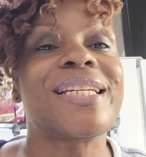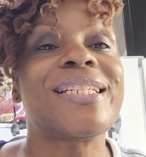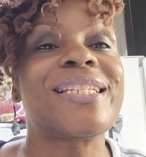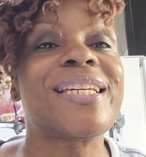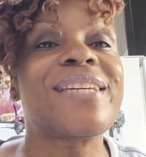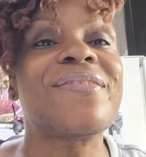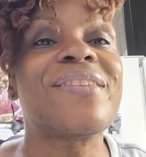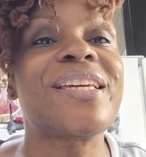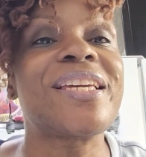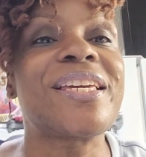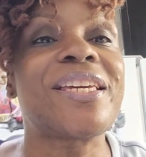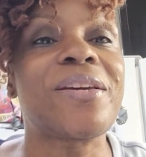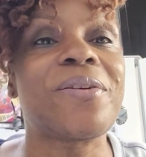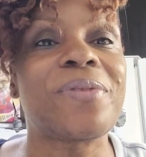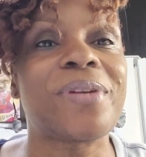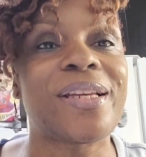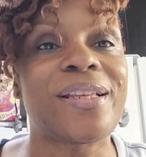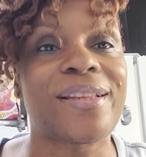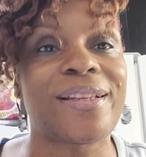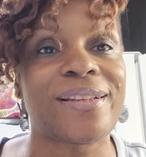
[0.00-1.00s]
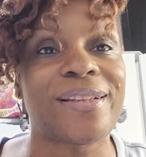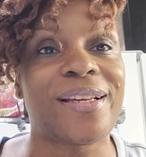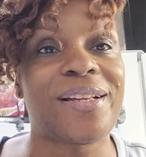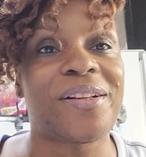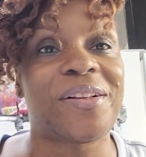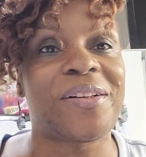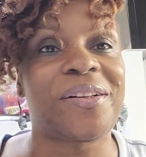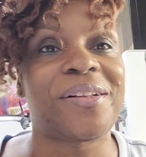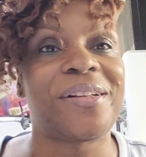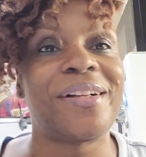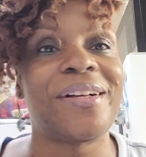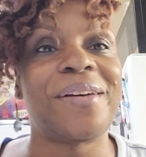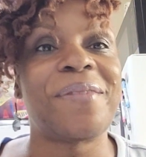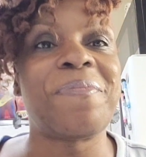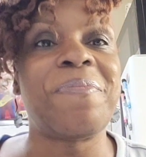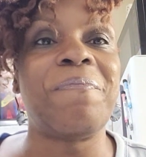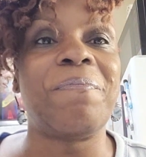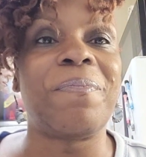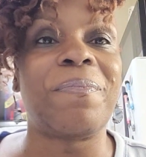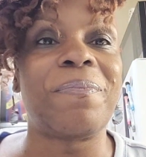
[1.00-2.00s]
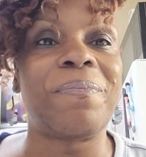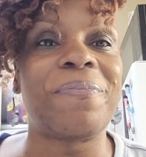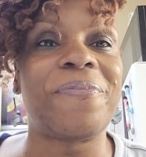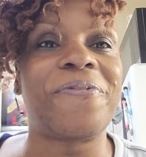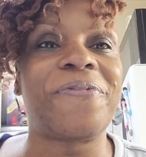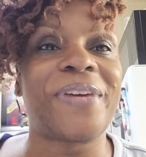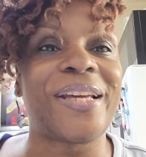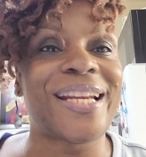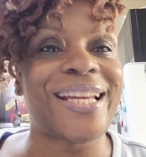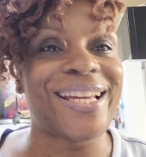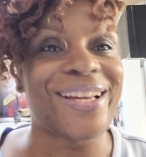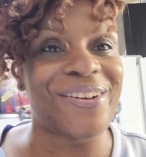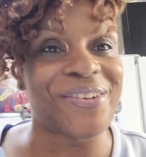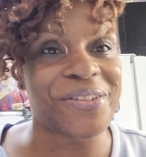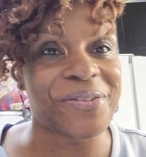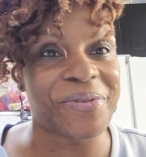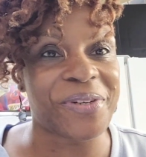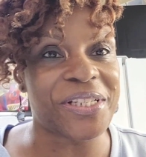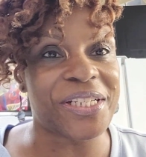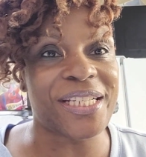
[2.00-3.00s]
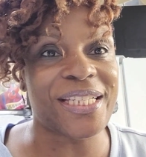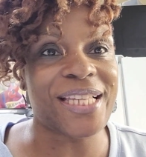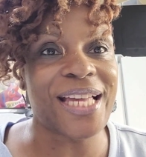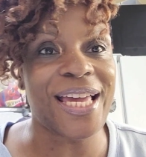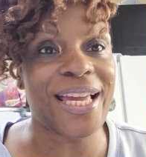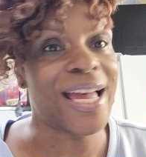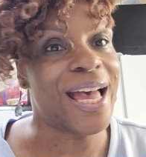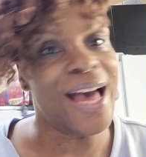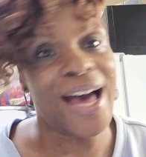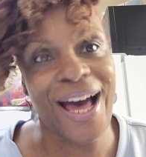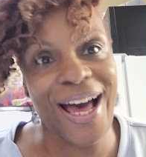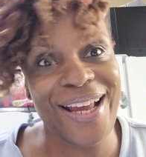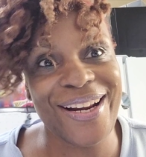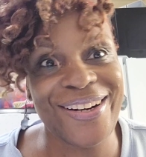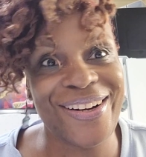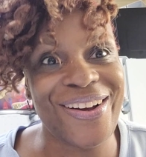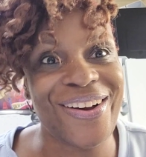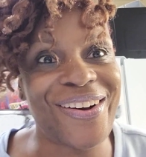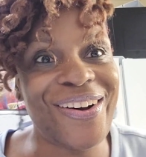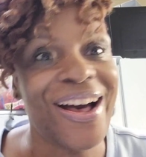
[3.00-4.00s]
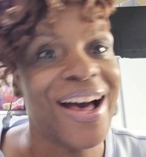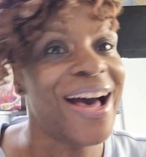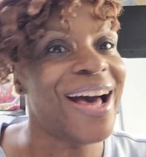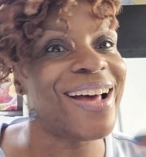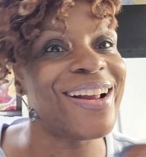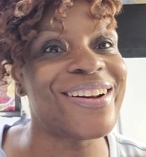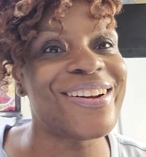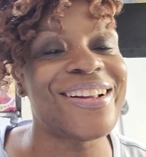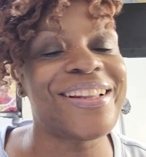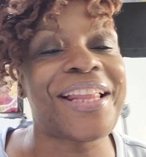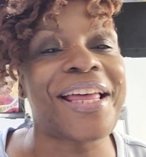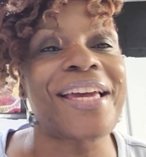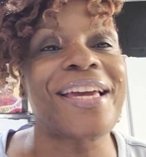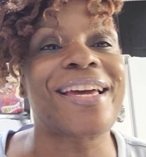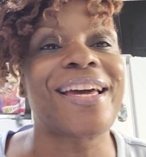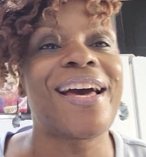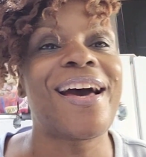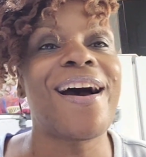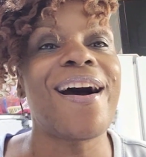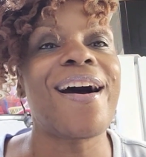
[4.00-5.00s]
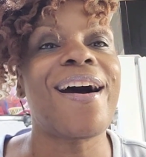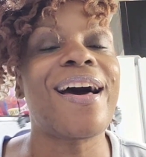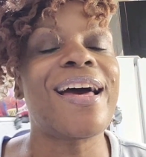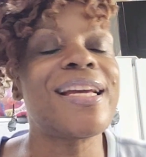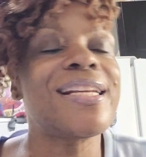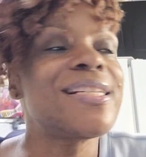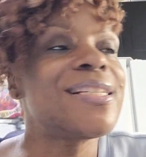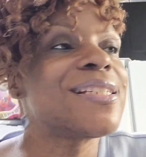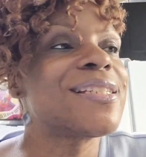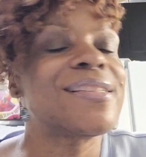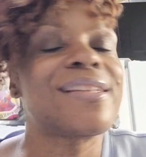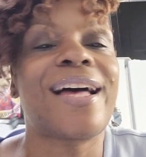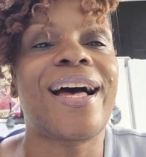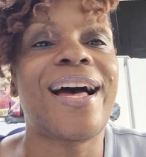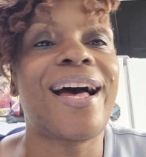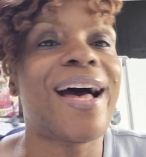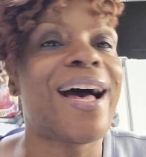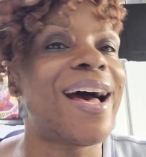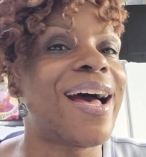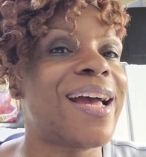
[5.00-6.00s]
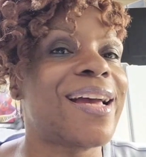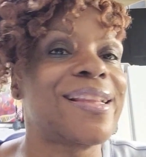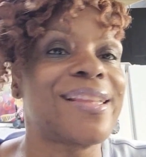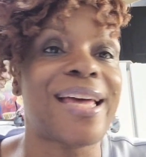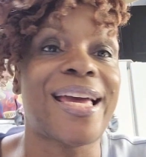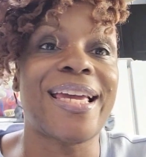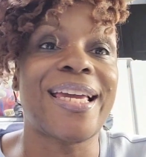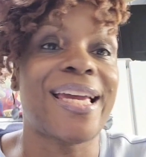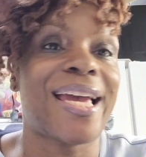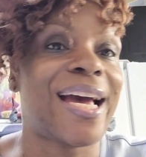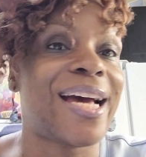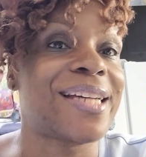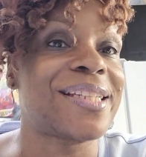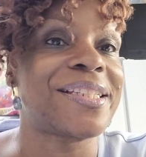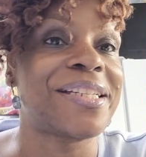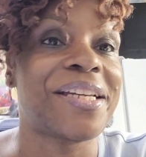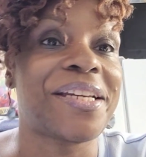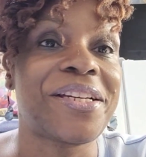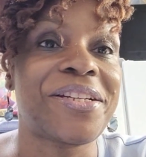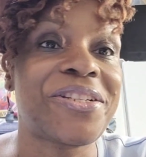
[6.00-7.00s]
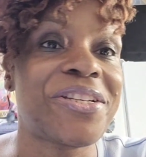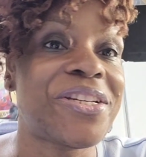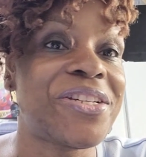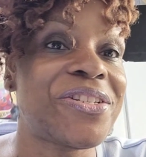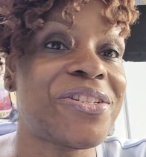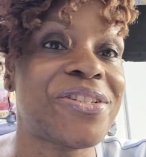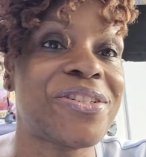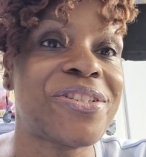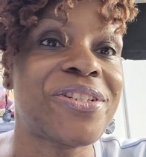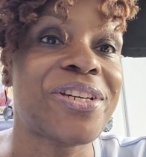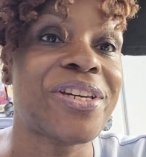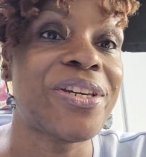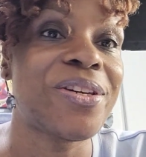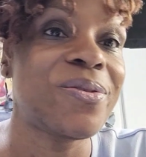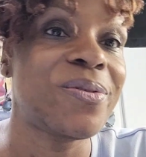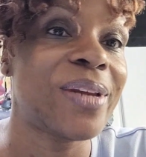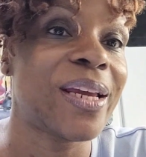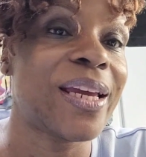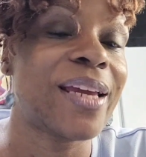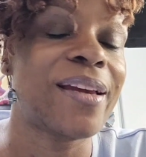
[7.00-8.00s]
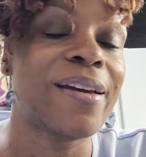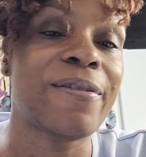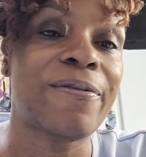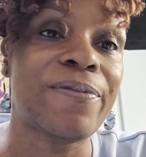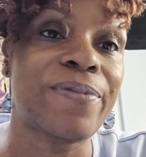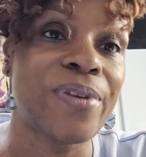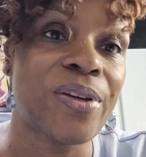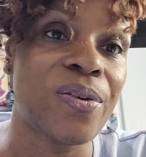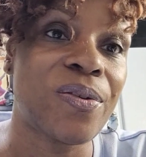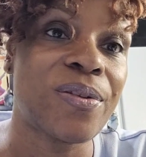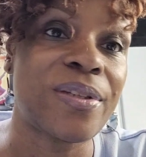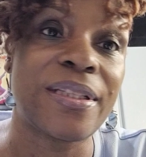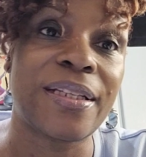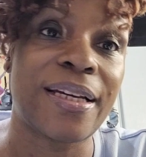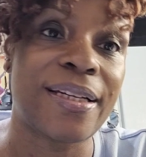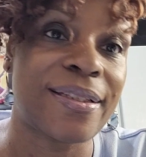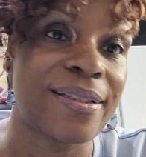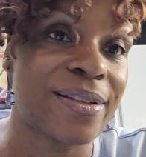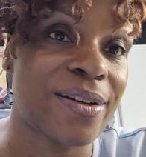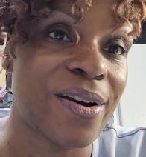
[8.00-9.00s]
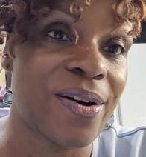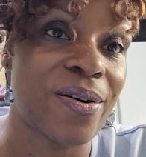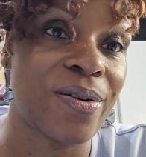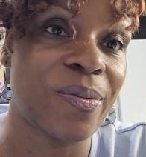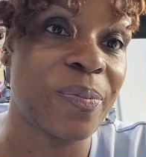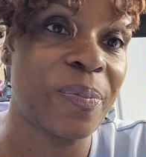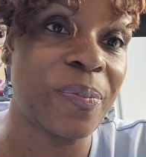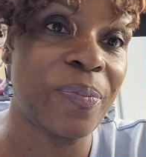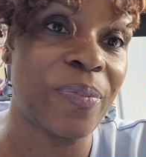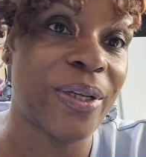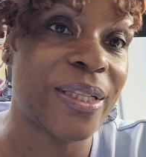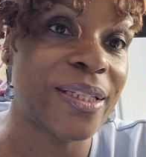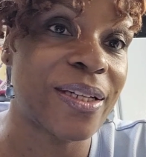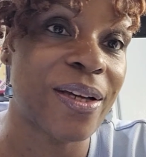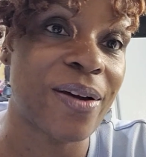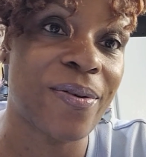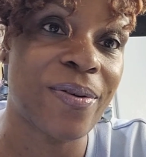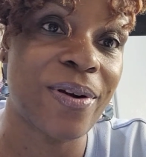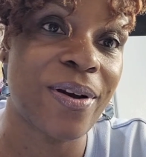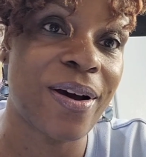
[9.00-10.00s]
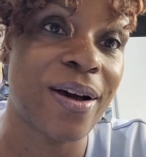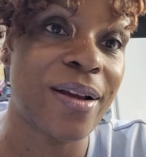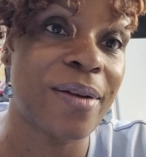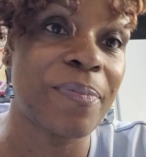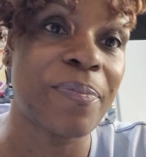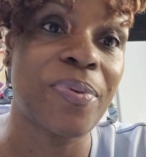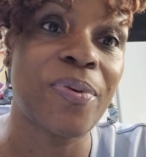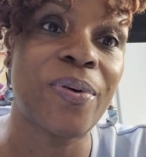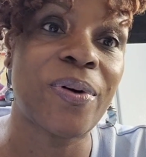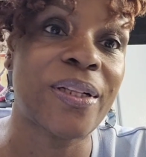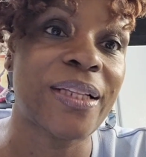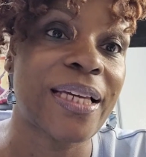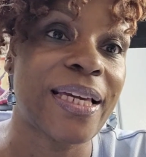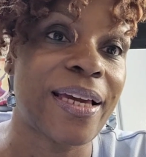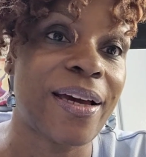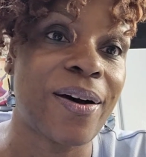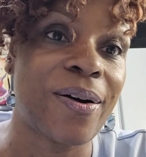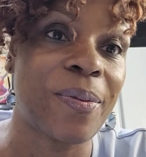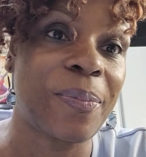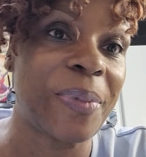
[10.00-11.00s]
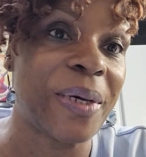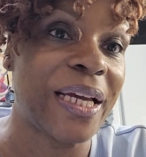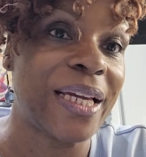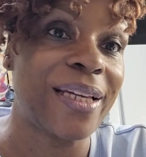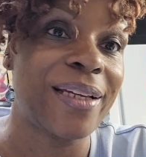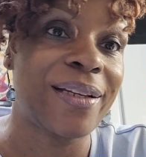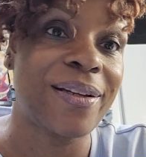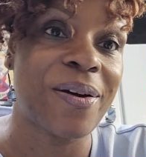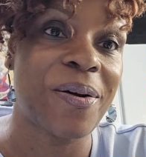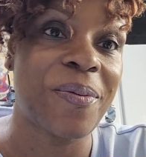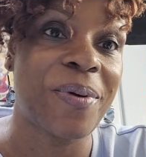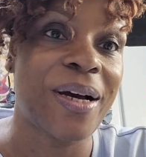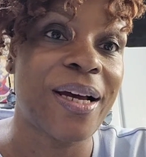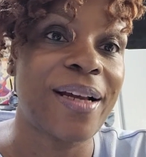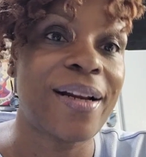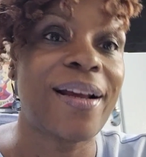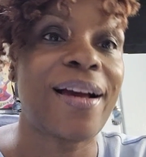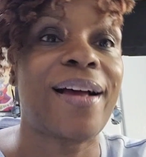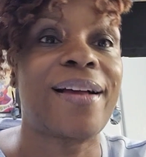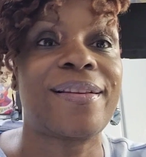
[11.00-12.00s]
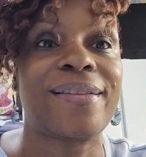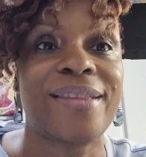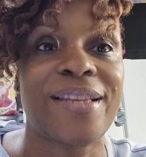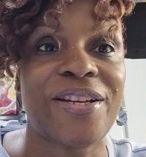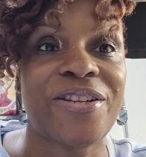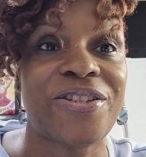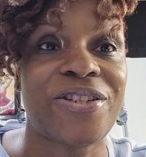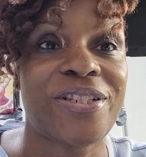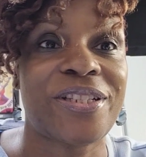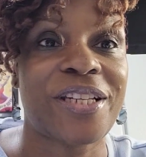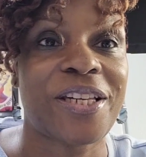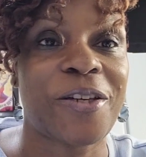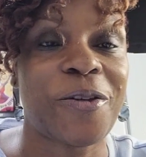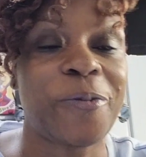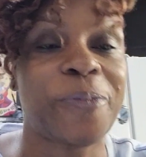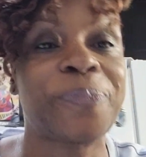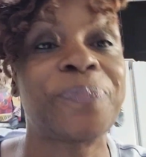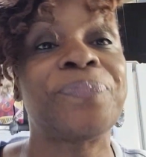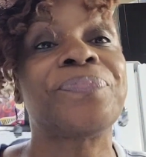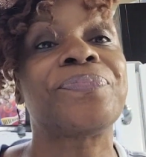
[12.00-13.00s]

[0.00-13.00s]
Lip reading: even cute in the little videos where she's like, I don't know, like, I like Cassie. She's just cute and confused and doesn't know what's going on. Poor Leo. But you know what? I think she's cute.